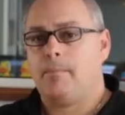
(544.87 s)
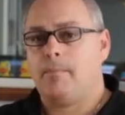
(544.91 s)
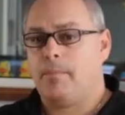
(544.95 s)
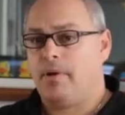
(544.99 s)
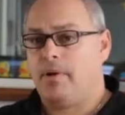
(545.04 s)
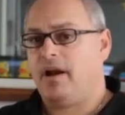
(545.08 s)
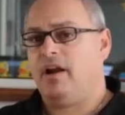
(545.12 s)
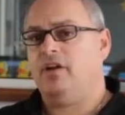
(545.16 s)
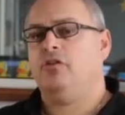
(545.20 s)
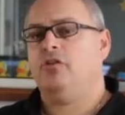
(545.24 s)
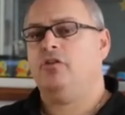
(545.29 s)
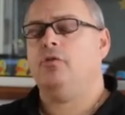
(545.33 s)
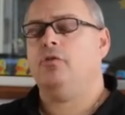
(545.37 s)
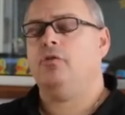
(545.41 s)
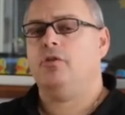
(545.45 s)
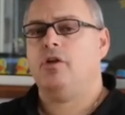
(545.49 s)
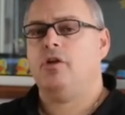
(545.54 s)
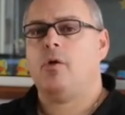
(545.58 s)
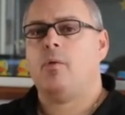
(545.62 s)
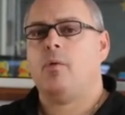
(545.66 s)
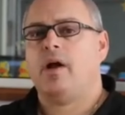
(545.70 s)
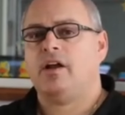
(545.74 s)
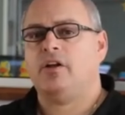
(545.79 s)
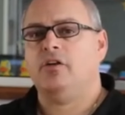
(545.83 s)
But I do
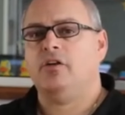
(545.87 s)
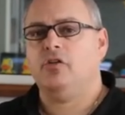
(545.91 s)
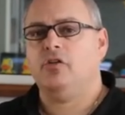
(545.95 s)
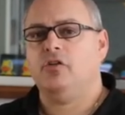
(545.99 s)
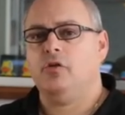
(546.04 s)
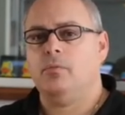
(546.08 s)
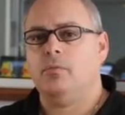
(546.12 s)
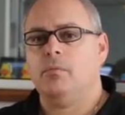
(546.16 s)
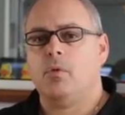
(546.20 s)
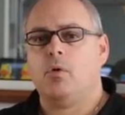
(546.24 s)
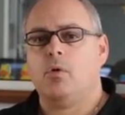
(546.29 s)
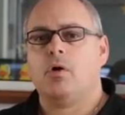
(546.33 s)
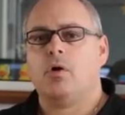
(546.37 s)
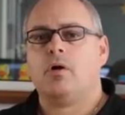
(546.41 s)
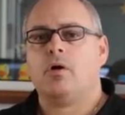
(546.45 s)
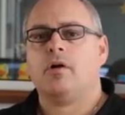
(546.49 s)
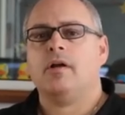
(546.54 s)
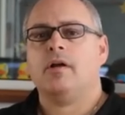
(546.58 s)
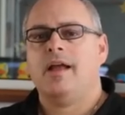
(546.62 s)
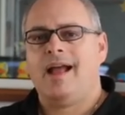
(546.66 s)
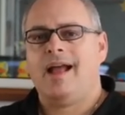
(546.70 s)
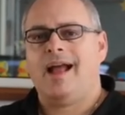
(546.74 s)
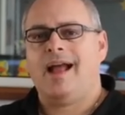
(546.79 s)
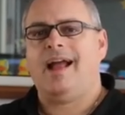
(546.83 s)
know I do more,
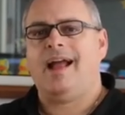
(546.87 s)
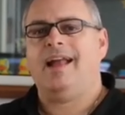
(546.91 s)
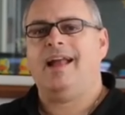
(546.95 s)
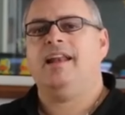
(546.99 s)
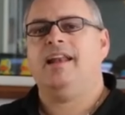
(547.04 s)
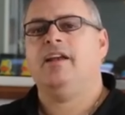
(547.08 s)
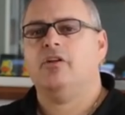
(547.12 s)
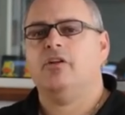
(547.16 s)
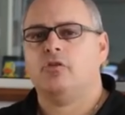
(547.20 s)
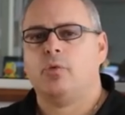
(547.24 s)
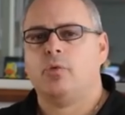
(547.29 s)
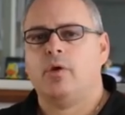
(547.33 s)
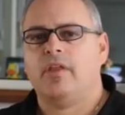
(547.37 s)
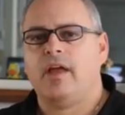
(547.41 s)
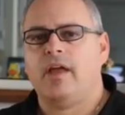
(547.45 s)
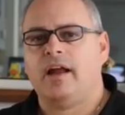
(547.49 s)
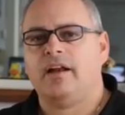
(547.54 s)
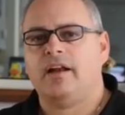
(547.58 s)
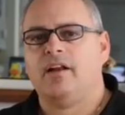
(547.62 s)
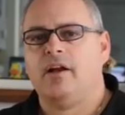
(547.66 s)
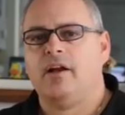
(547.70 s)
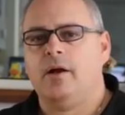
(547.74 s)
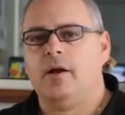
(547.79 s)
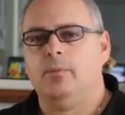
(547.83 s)
and here's where
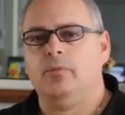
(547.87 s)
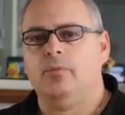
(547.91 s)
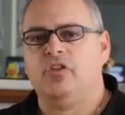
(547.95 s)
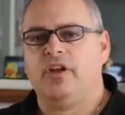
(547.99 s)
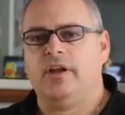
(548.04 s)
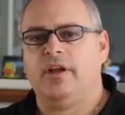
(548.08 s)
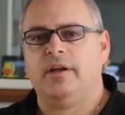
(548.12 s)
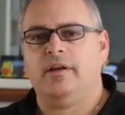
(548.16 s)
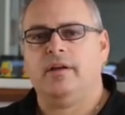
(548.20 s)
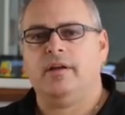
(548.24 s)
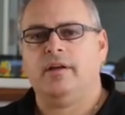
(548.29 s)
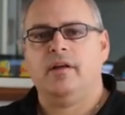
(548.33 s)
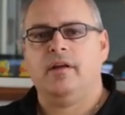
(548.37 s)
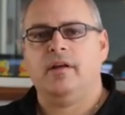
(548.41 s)
that comes in.